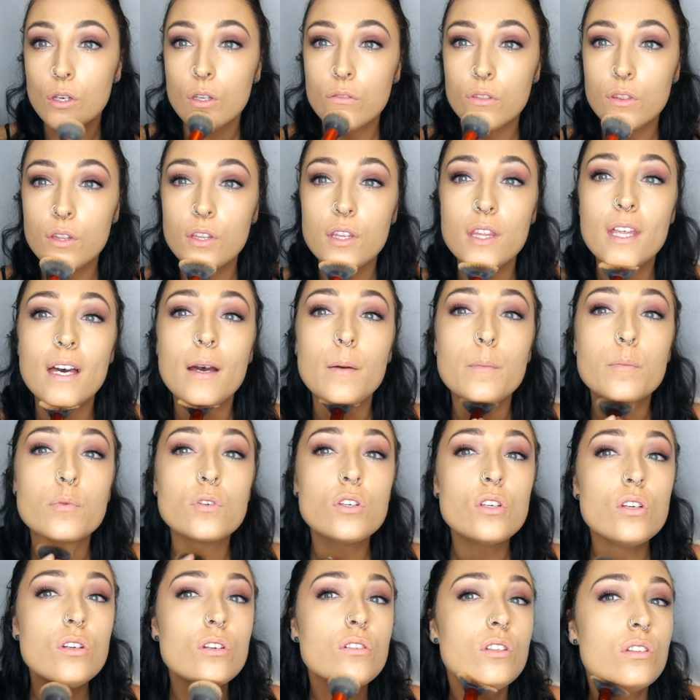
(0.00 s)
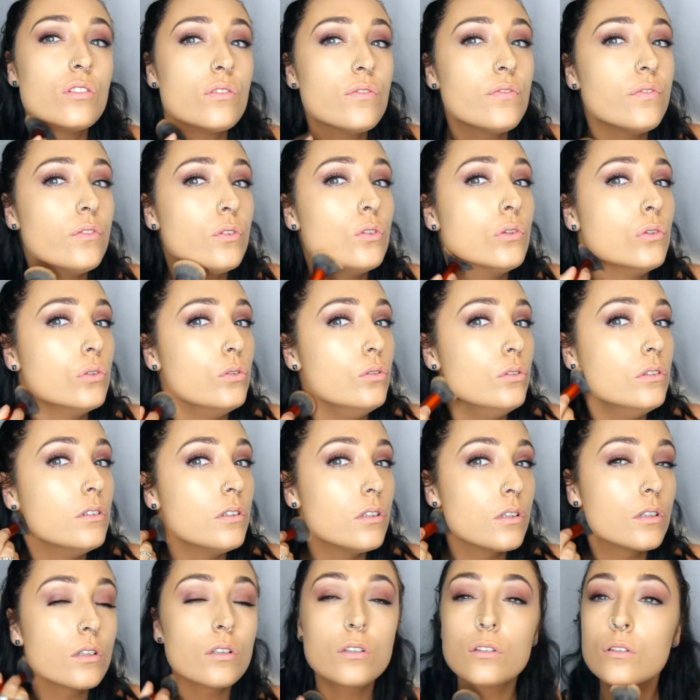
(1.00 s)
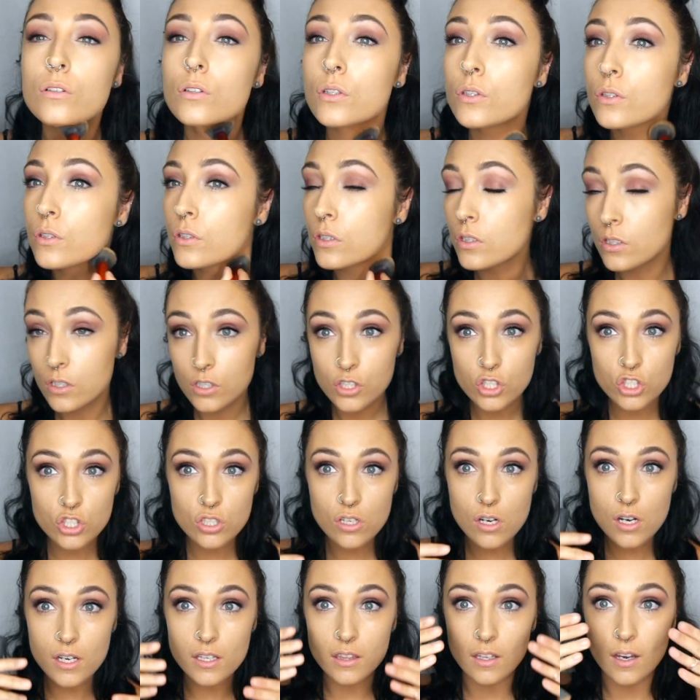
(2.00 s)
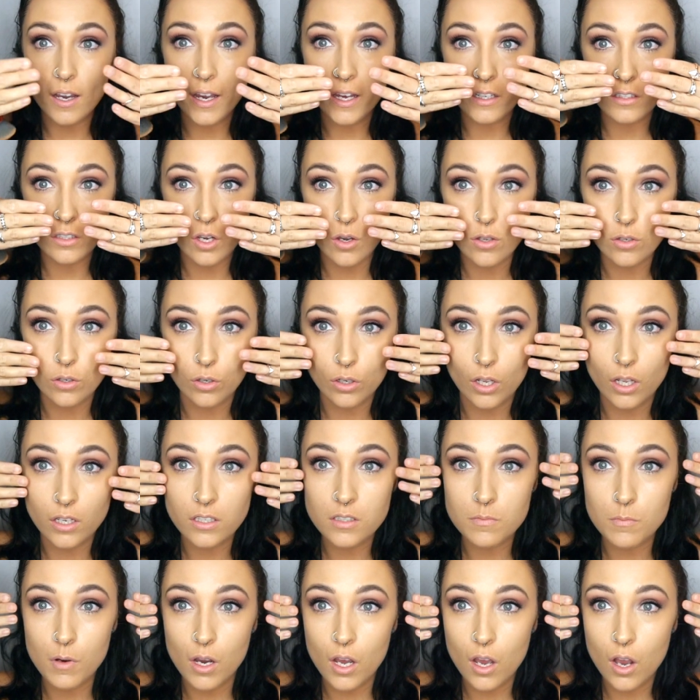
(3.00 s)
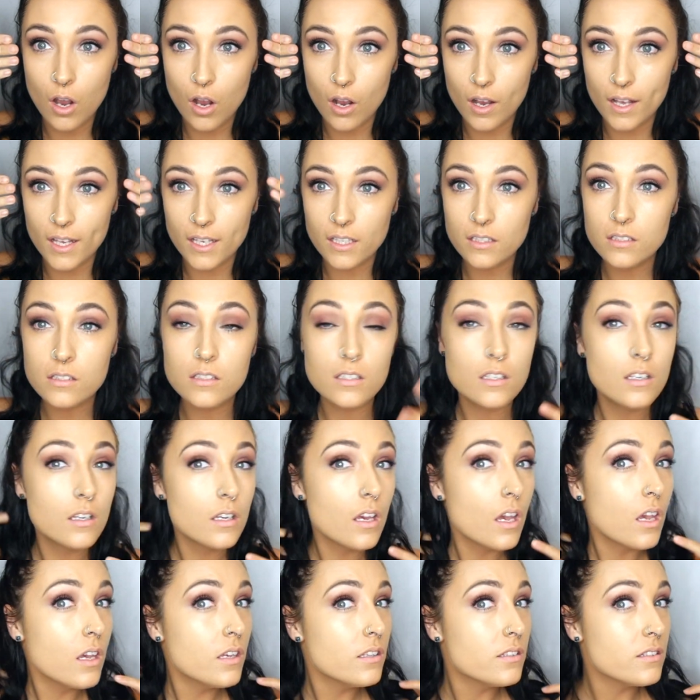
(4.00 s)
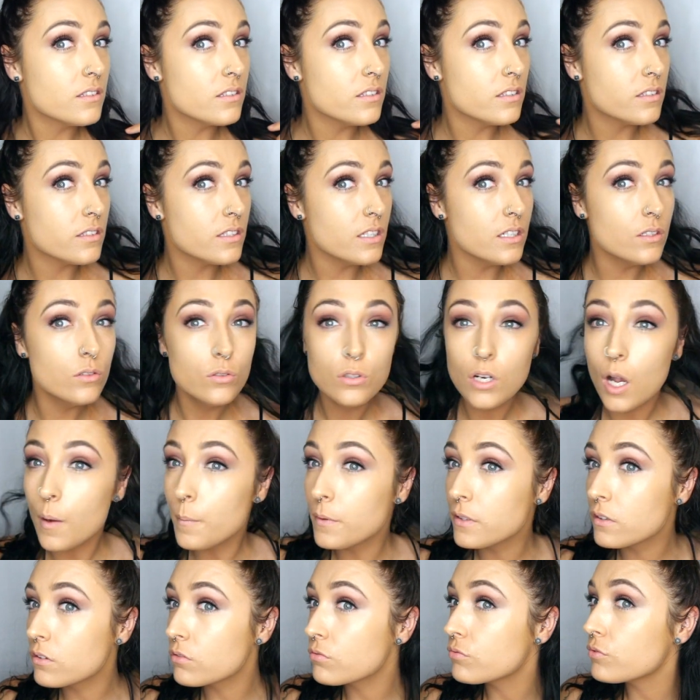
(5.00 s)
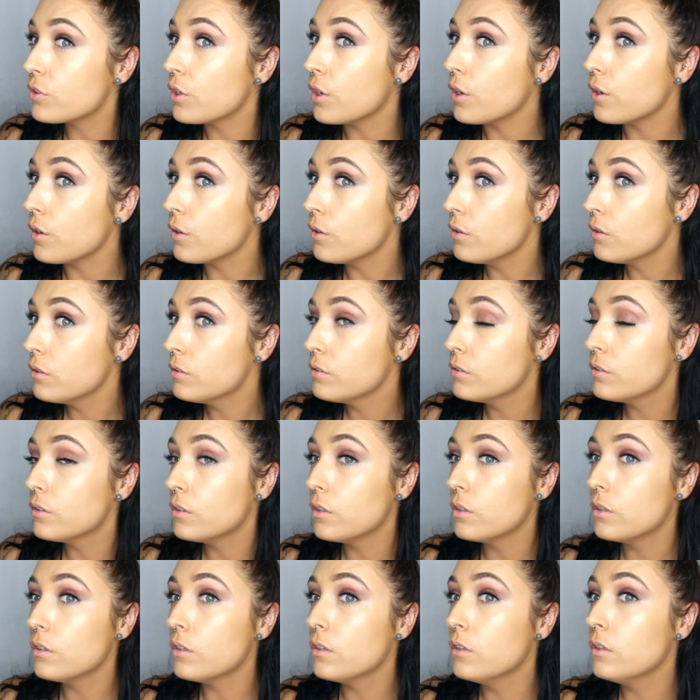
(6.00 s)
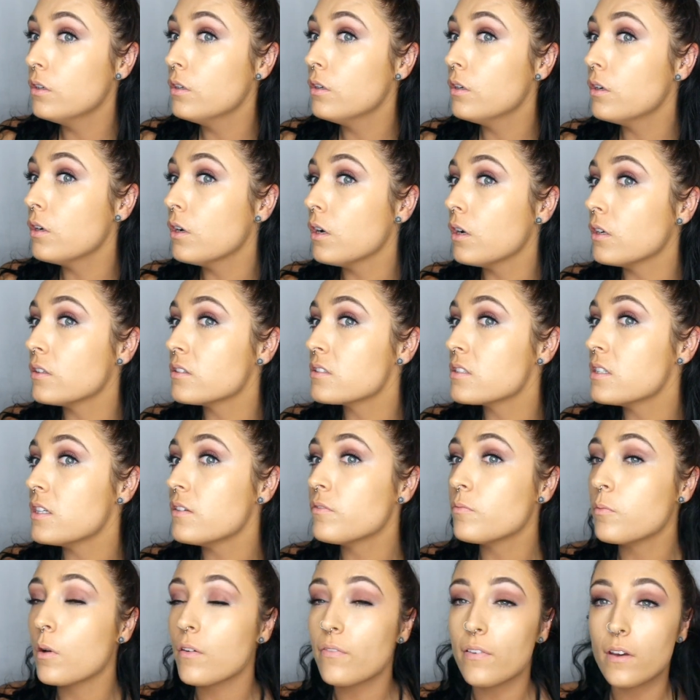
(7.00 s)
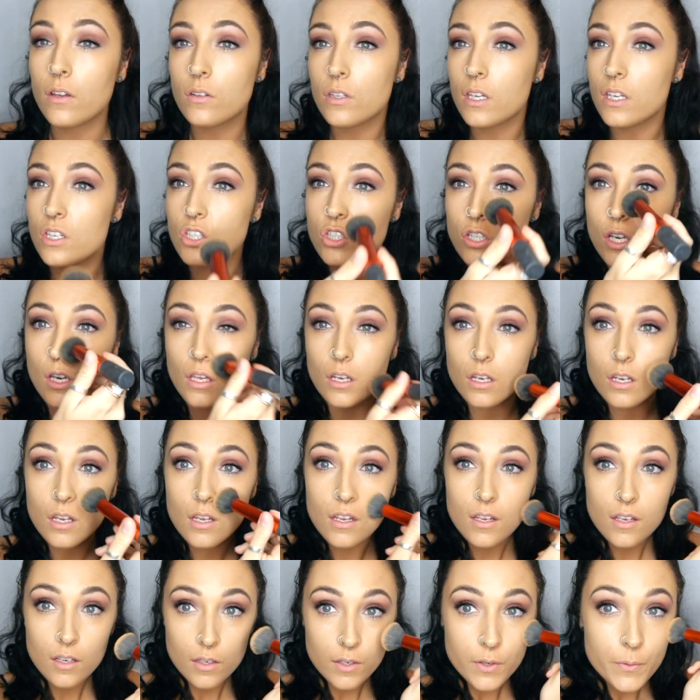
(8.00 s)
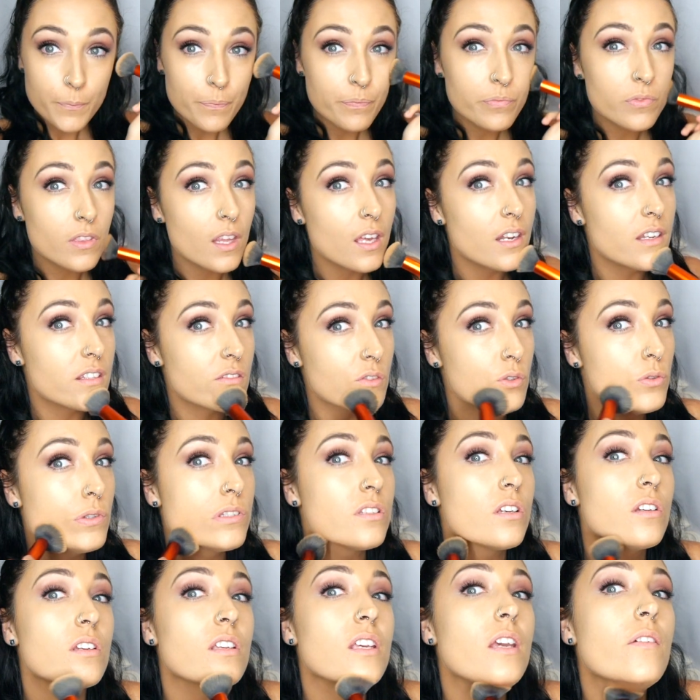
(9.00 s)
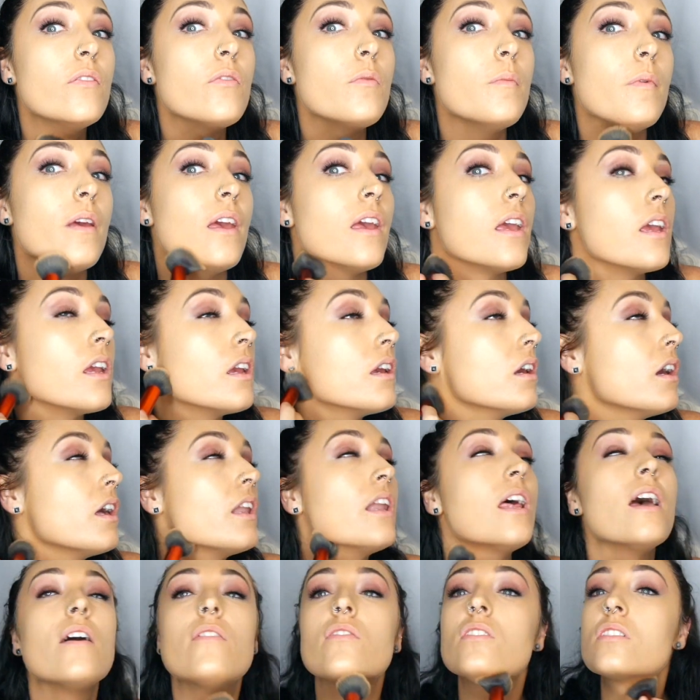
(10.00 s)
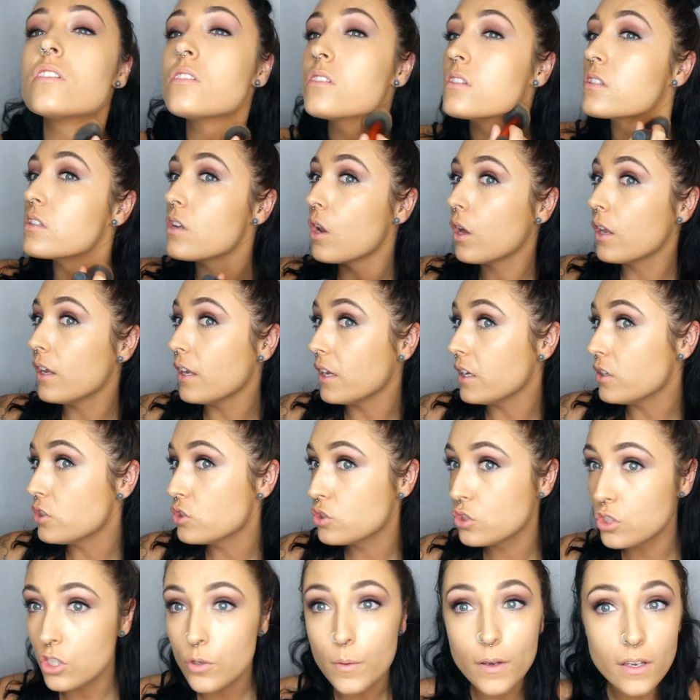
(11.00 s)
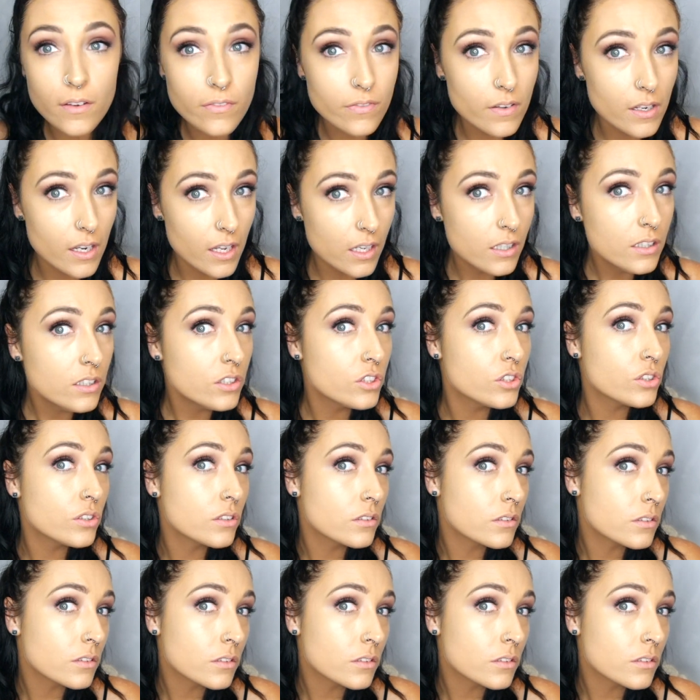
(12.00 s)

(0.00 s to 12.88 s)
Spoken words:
that that beautiful shine that I had going on under my eyes still coming through underneath my foundation. And it's also given me an ever so slightly dewy finish,